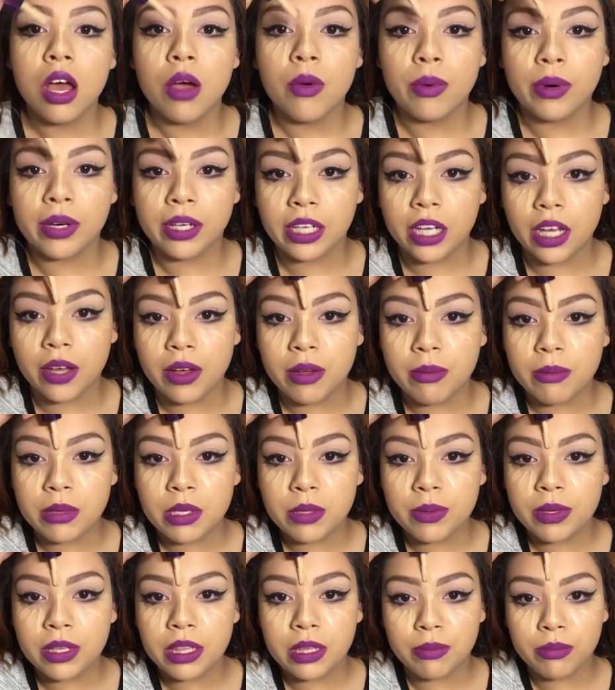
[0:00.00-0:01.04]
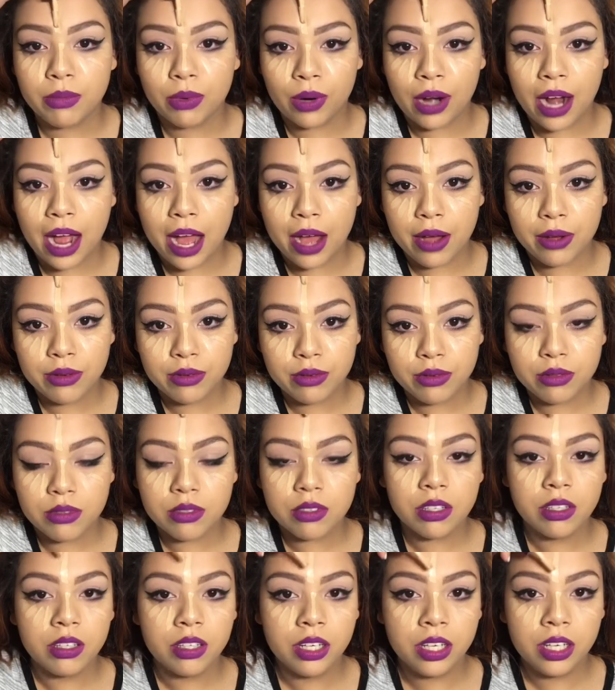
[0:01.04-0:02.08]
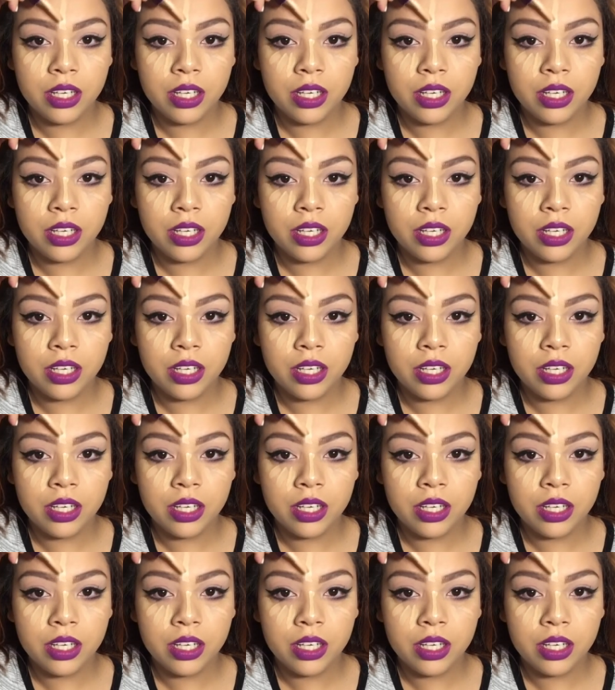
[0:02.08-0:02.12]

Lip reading: We're going to go in between the brows,